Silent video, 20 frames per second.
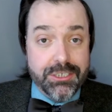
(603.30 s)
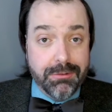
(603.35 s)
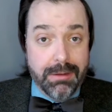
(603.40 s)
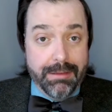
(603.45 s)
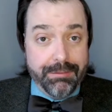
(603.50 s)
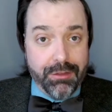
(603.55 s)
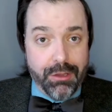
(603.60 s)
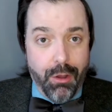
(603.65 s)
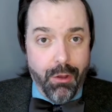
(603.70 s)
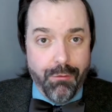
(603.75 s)
I
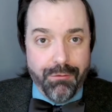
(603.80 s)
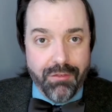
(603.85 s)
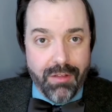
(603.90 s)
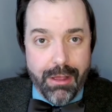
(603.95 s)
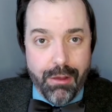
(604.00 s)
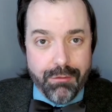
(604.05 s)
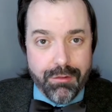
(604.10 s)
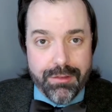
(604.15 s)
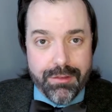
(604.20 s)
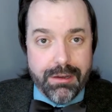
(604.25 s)
have to go
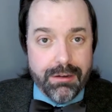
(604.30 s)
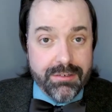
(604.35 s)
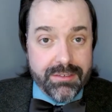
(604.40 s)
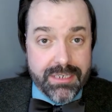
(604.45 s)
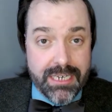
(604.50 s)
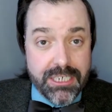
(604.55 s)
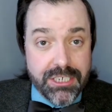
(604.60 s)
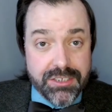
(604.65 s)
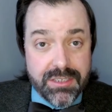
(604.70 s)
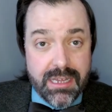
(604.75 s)
fly over there and
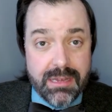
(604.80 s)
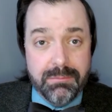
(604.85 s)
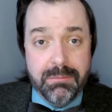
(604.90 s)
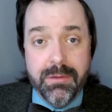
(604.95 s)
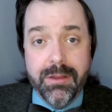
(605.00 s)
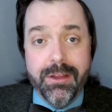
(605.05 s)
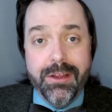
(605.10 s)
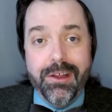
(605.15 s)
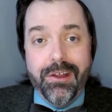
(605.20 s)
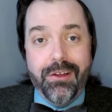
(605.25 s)
teach them?
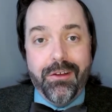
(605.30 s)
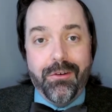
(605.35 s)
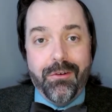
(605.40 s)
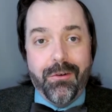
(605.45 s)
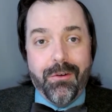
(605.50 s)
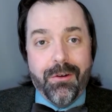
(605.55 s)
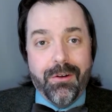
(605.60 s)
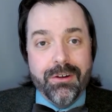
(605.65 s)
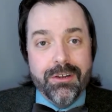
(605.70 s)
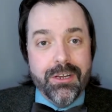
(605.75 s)

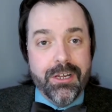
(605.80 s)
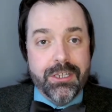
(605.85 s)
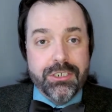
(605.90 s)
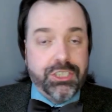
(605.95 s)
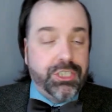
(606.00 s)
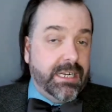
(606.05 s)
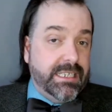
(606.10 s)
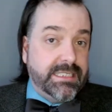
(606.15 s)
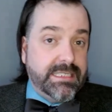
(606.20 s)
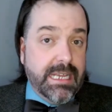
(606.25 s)
Or
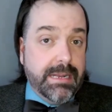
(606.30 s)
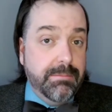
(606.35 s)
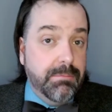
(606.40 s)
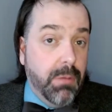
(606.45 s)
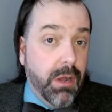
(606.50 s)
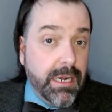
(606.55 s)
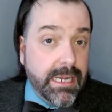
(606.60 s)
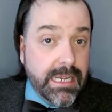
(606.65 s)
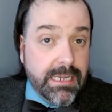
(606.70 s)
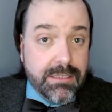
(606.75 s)
should I send
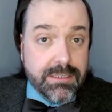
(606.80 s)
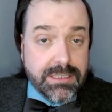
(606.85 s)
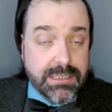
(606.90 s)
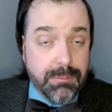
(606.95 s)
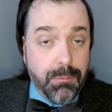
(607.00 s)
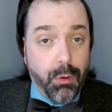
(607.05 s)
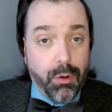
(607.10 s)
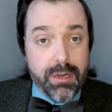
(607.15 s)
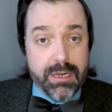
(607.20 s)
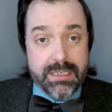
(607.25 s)
money to
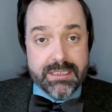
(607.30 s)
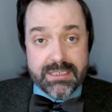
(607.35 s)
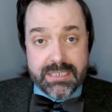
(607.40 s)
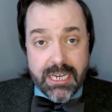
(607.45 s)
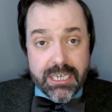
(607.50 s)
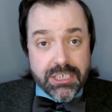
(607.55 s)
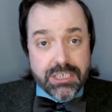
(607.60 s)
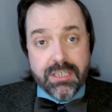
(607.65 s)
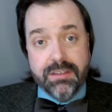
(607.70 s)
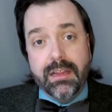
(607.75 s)
some
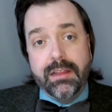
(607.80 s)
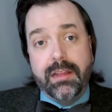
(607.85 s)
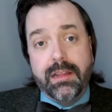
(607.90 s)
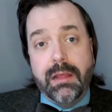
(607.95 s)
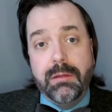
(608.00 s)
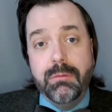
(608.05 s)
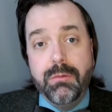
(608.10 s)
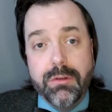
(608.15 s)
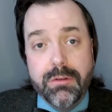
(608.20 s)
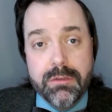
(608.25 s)
organization that
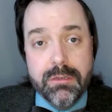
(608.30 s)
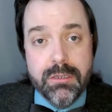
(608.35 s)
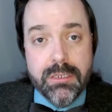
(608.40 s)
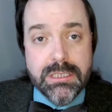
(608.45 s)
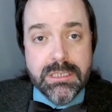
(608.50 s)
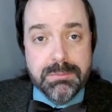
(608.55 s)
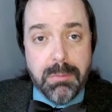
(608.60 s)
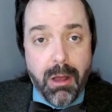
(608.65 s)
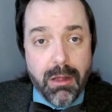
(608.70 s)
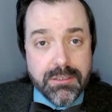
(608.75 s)
then will
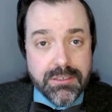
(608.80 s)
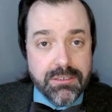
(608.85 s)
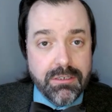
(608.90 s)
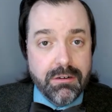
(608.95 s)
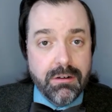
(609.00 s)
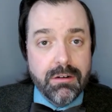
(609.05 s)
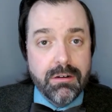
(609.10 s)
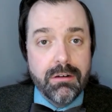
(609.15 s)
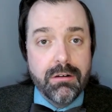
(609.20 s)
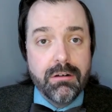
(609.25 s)

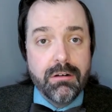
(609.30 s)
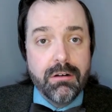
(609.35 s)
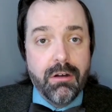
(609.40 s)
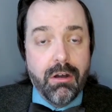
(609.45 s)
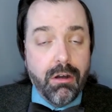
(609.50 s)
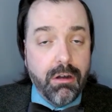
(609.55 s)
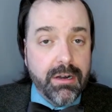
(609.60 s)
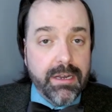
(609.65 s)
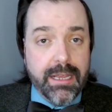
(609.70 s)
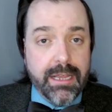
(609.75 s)
sponsor
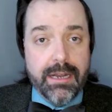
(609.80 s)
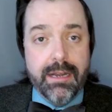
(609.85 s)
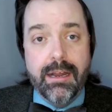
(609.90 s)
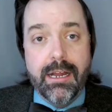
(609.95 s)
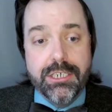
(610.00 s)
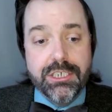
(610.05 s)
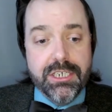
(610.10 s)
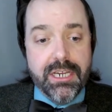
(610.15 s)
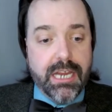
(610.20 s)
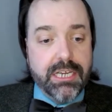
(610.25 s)
her to get an
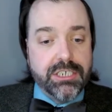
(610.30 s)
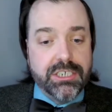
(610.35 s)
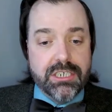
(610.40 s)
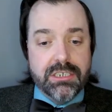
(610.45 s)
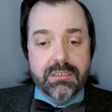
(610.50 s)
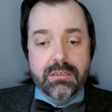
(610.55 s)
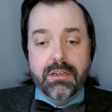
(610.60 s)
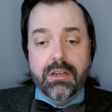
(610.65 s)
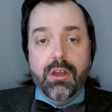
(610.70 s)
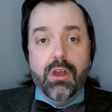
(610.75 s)

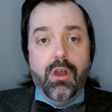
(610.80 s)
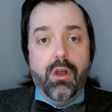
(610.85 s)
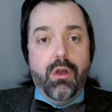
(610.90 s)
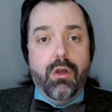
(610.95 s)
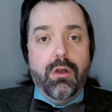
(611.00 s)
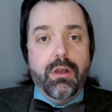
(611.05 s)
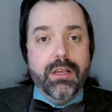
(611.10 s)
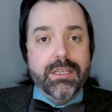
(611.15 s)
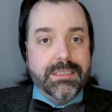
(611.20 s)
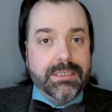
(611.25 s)
education?
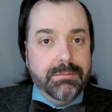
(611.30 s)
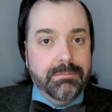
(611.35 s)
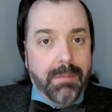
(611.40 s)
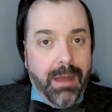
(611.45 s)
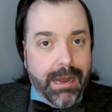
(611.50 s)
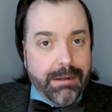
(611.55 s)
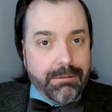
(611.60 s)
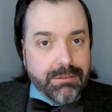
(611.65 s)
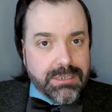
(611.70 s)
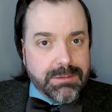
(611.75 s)
Is it
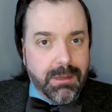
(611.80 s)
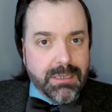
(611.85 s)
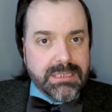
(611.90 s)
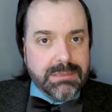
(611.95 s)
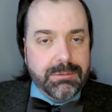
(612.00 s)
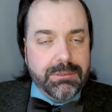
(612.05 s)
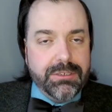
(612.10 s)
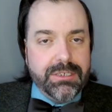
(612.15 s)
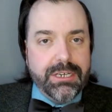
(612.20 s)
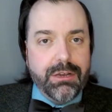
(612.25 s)
my
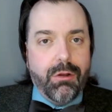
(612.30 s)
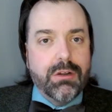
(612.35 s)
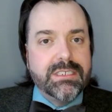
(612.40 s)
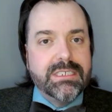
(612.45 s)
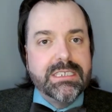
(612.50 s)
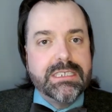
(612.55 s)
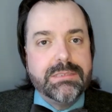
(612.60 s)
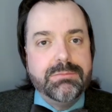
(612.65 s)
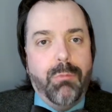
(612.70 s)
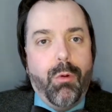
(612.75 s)
responsibility, or is
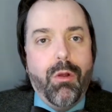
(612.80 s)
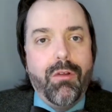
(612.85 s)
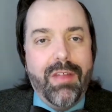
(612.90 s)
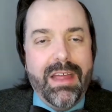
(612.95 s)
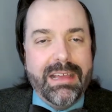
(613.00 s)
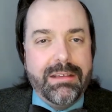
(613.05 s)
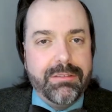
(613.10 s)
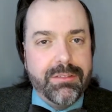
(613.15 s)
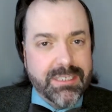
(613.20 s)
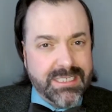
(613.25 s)
this more
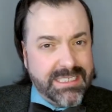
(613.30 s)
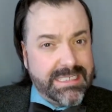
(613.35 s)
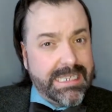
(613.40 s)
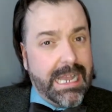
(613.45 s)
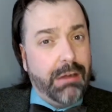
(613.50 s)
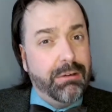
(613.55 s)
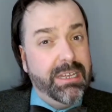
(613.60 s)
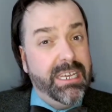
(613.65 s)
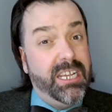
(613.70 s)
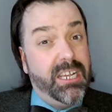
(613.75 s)
like the
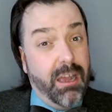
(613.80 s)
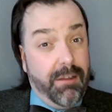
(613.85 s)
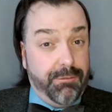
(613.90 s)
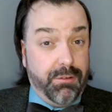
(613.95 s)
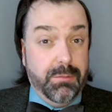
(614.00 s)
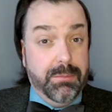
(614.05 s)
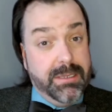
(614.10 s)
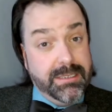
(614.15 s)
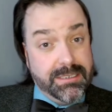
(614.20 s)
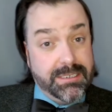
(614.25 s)
Saudi
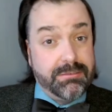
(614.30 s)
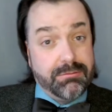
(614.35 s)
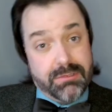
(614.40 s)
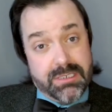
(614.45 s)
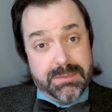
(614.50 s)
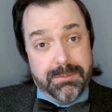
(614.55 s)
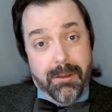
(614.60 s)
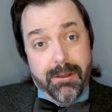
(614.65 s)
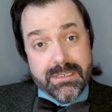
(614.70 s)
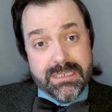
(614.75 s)
government's
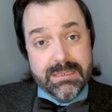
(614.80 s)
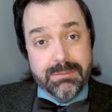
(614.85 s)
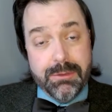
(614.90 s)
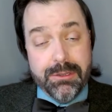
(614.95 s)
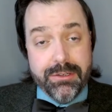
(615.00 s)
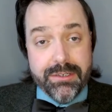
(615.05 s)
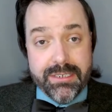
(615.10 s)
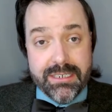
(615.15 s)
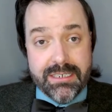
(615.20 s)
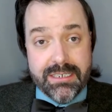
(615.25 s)

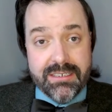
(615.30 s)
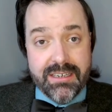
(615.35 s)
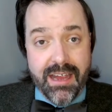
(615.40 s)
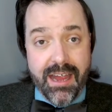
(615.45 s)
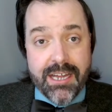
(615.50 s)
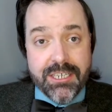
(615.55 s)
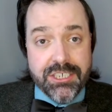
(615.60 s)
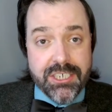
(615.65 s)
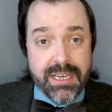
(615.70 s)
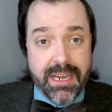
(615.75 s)
responsibility to
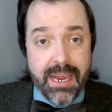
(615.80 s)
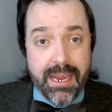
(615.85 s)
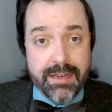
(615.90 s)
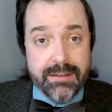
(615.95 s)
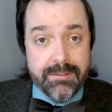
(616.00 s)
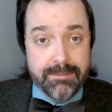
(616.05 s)
educate,